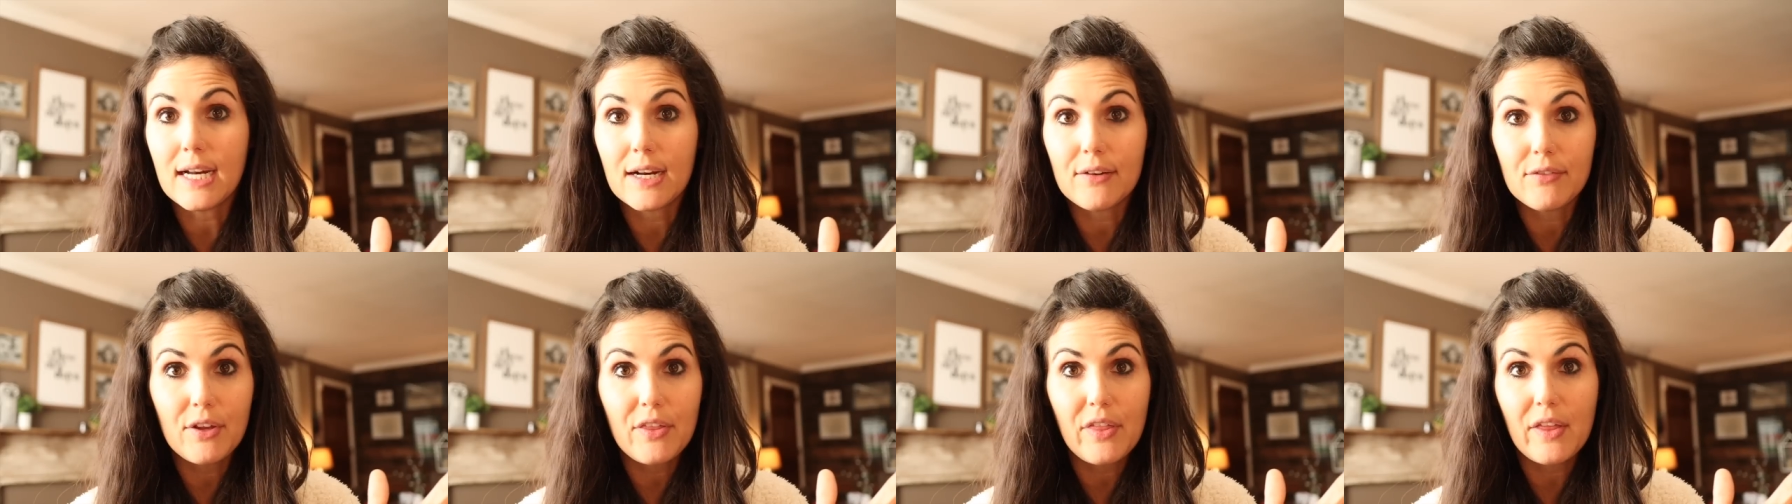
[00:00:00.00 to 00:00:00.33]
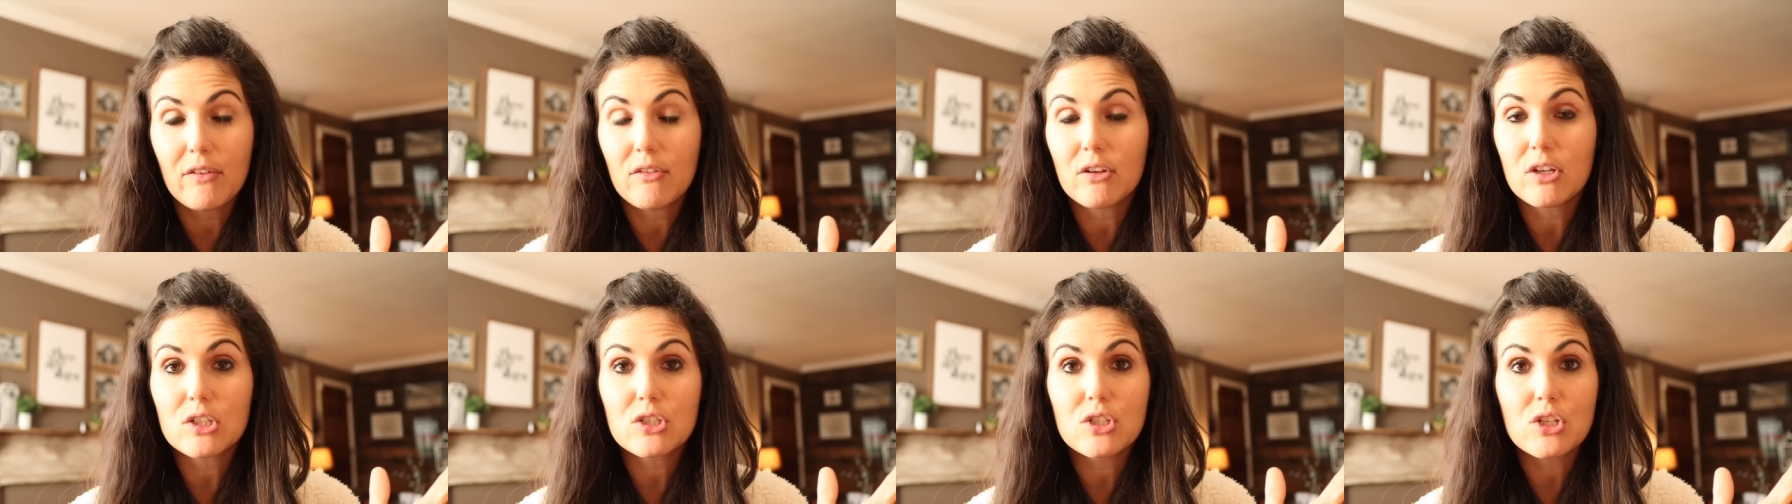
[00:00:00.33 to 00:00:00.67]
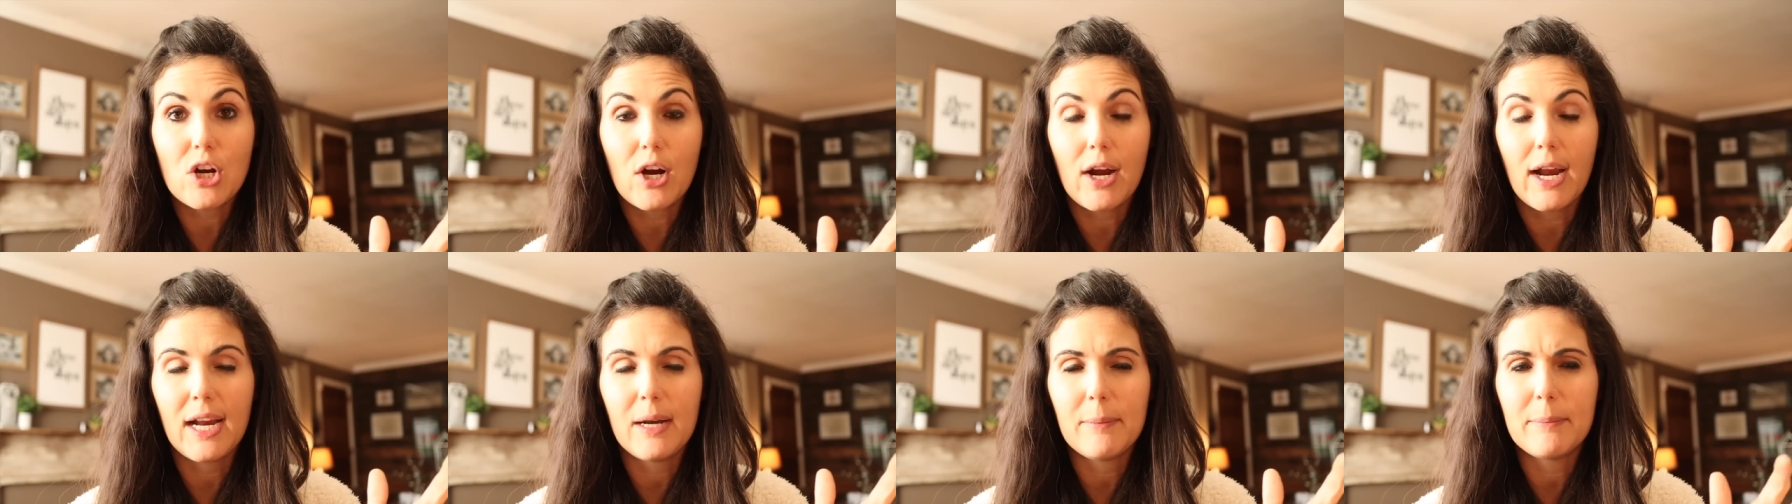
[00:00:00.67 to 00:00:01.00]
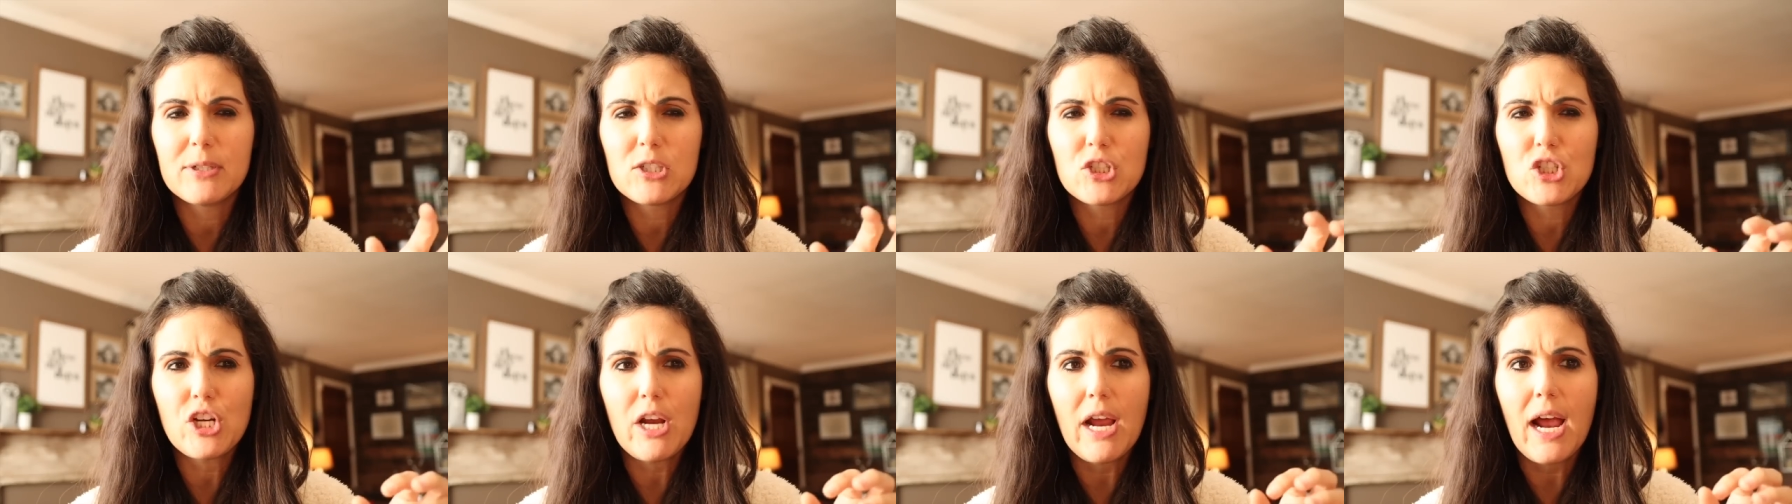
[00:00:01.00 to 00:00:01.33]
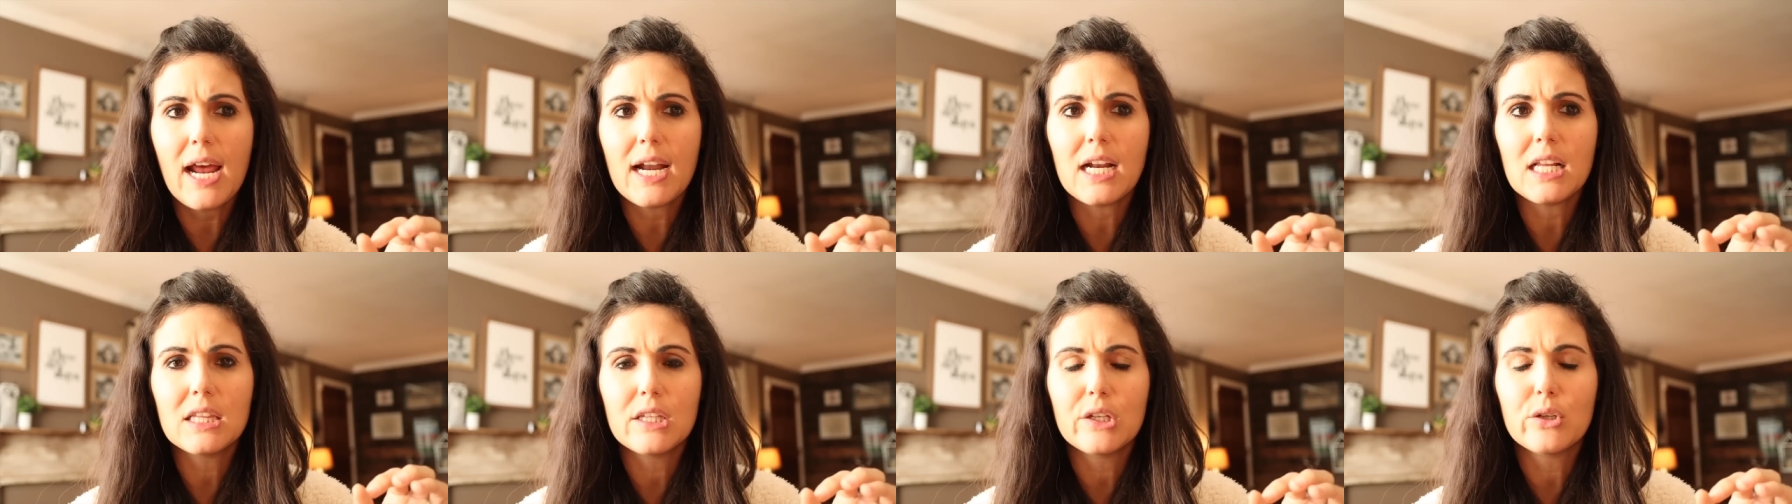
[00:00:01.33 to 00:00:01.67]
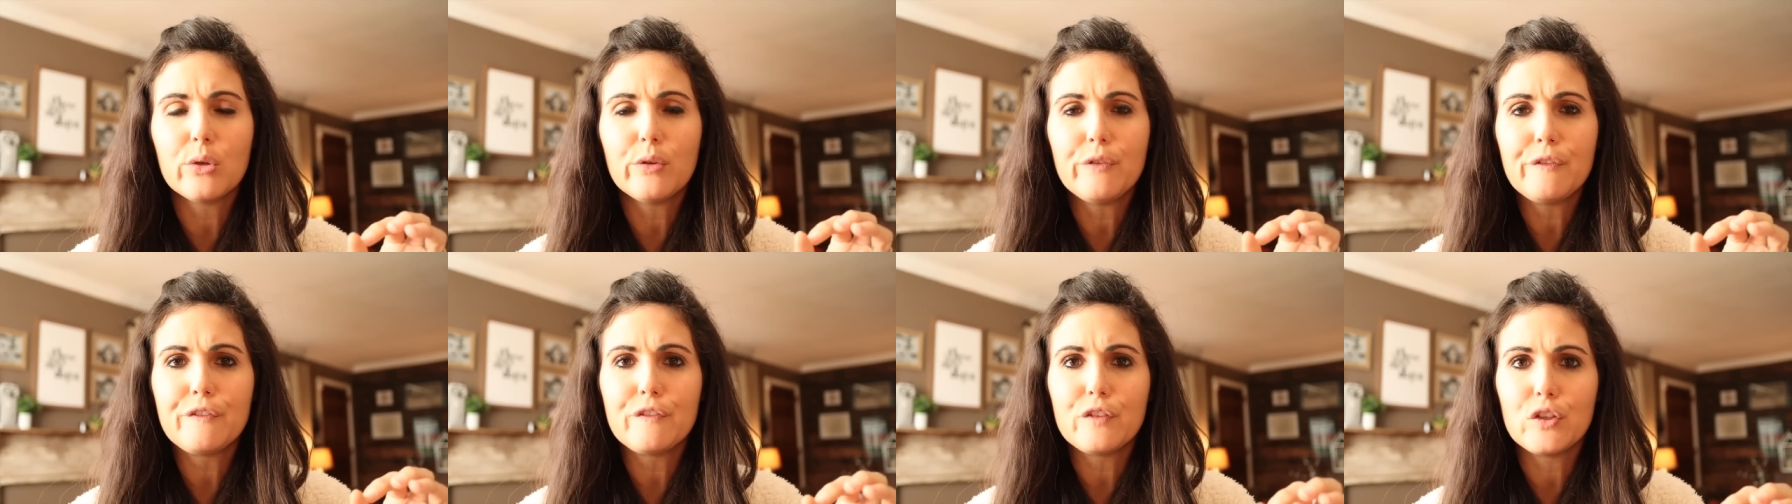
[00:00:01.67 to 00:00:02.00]
Everything looks great, but she had a
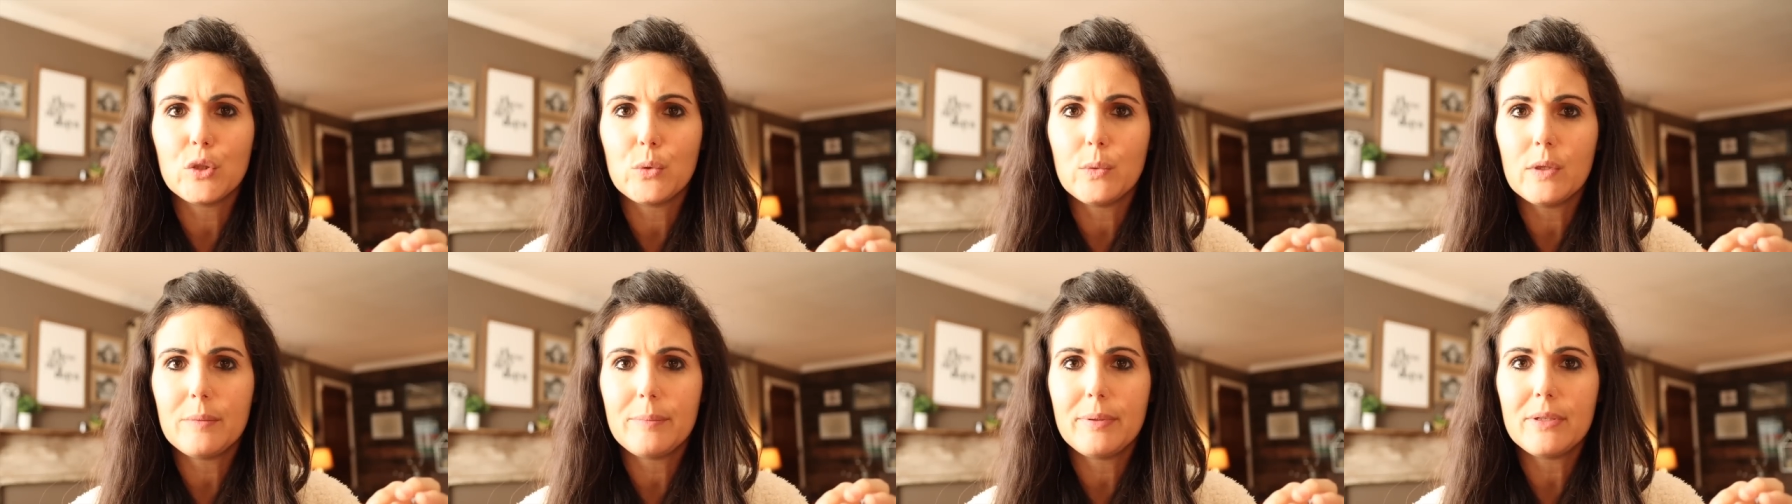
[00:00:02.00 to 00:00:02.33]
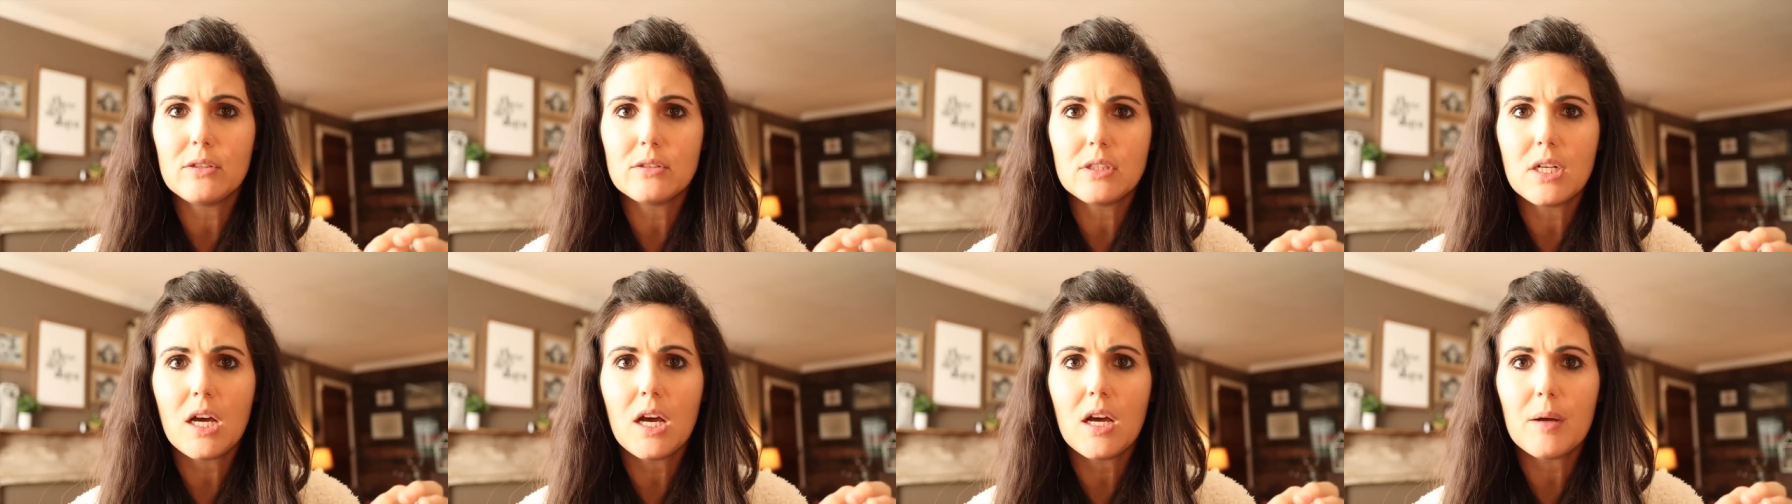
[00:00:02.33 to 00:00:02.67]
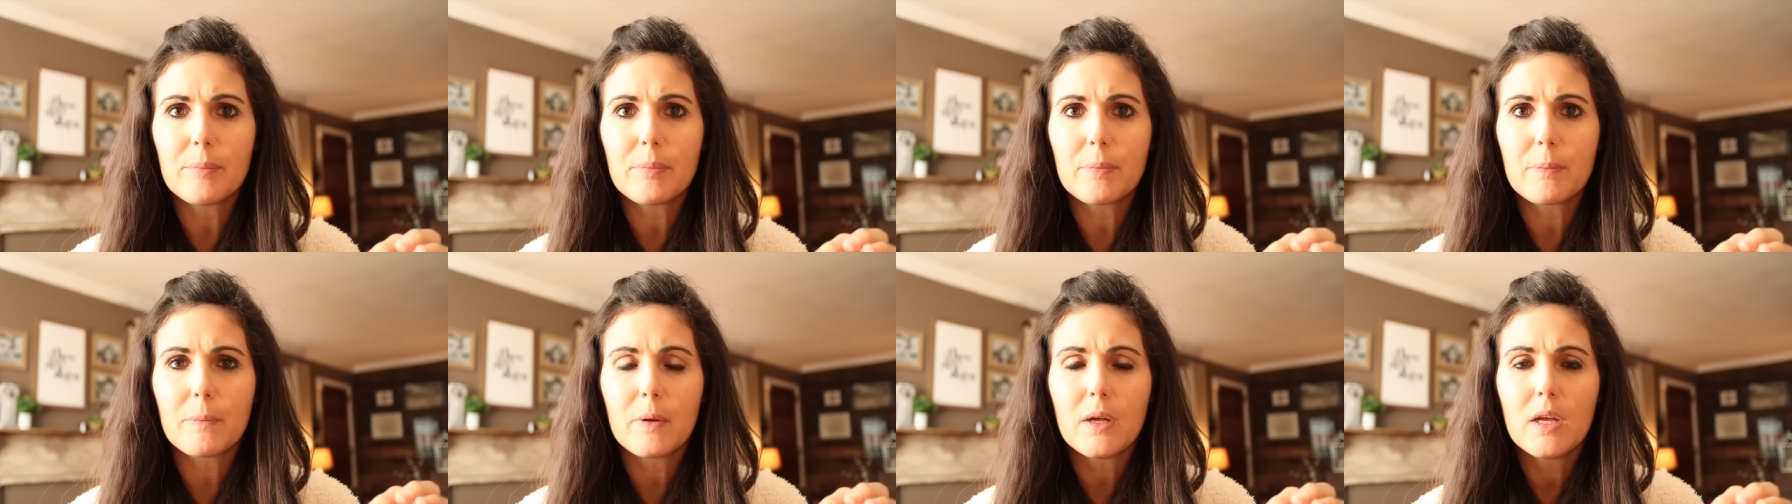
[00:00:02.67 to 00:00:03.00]
little fluid buildup